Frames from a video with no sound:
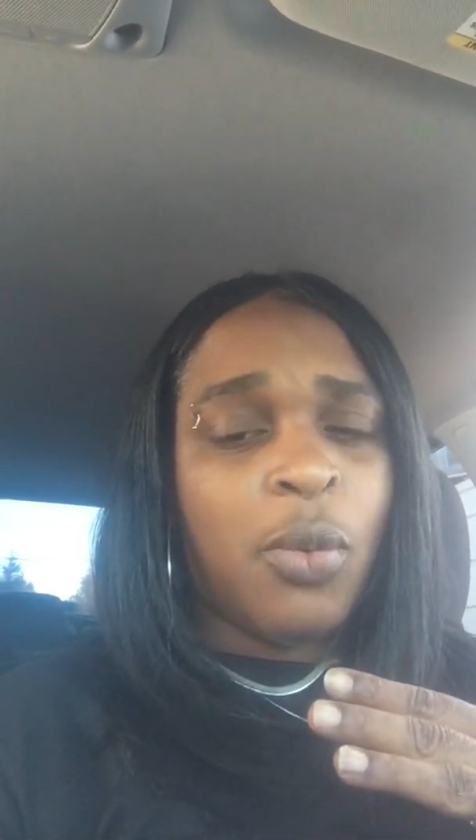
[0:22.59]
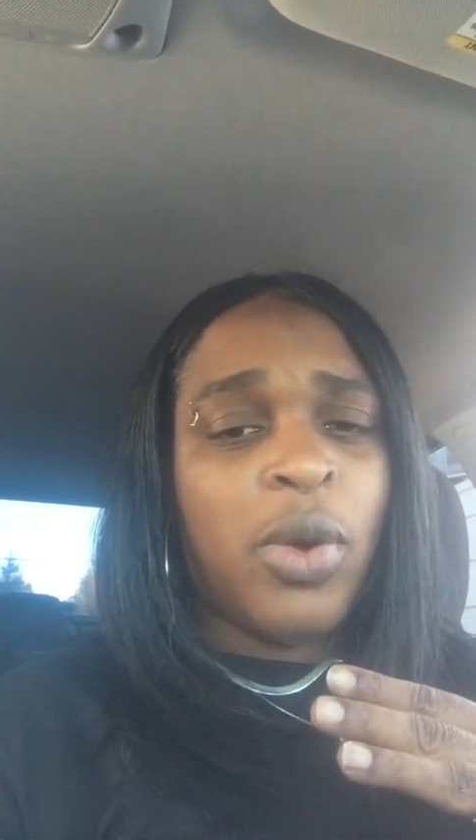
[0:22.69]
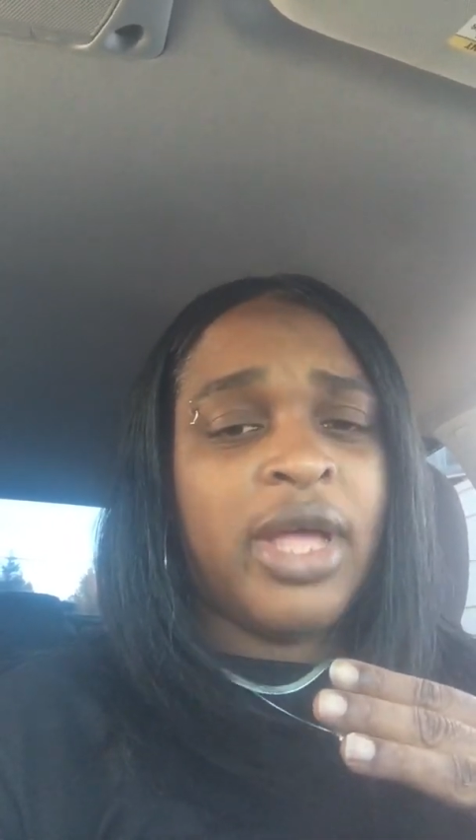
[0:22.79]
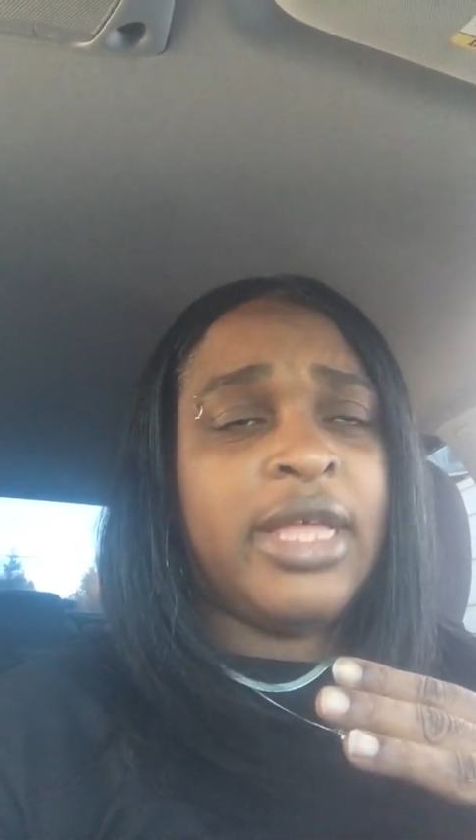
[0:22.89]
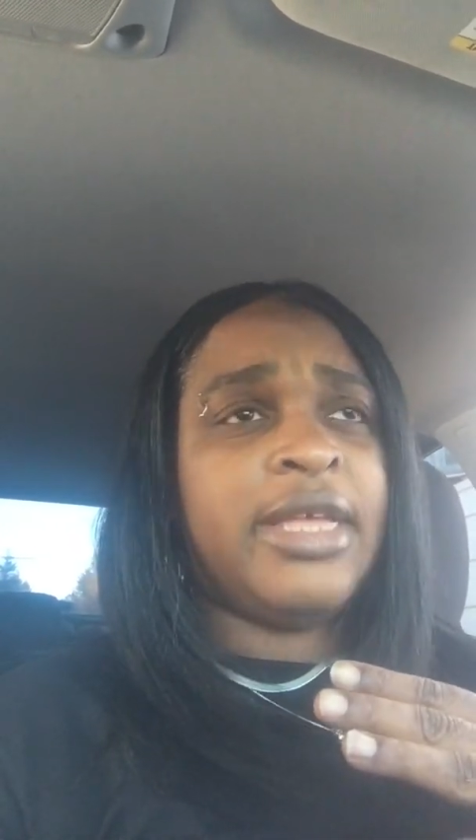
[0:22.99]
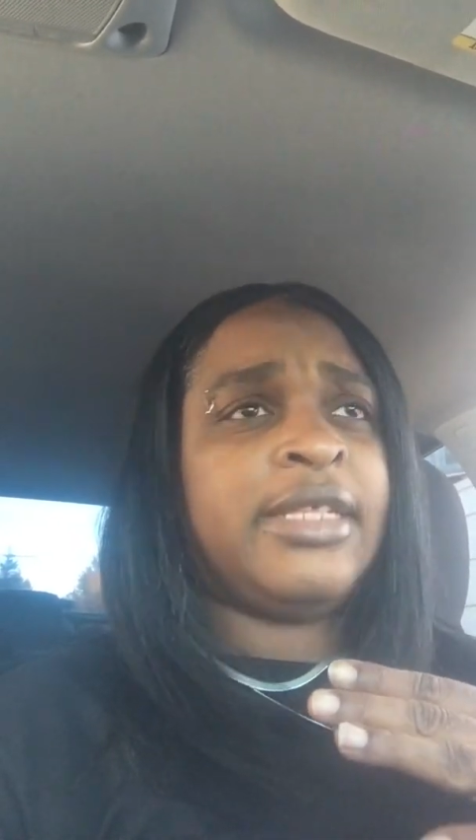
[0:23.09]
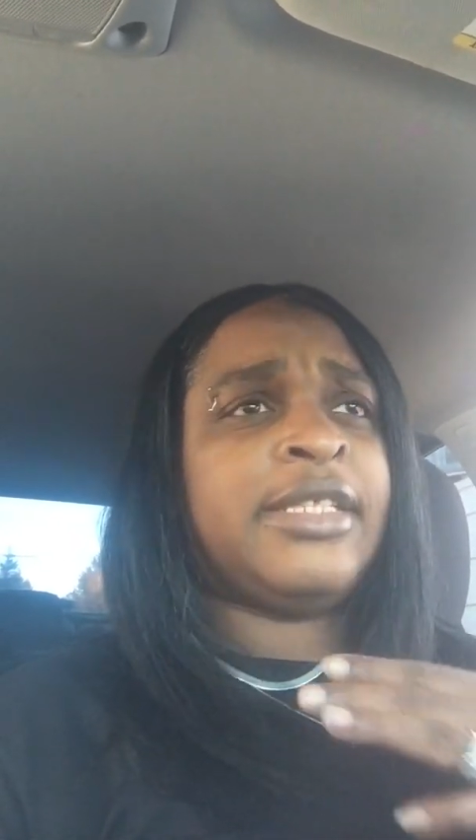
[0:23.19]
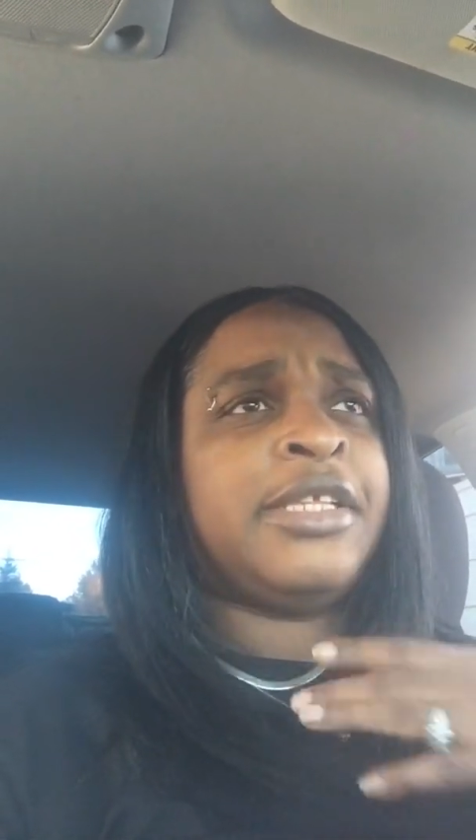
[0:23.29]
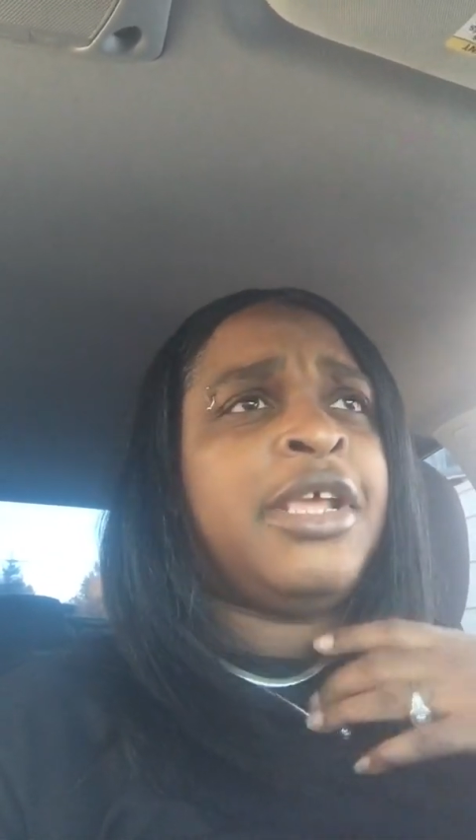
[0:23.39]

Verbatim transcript: was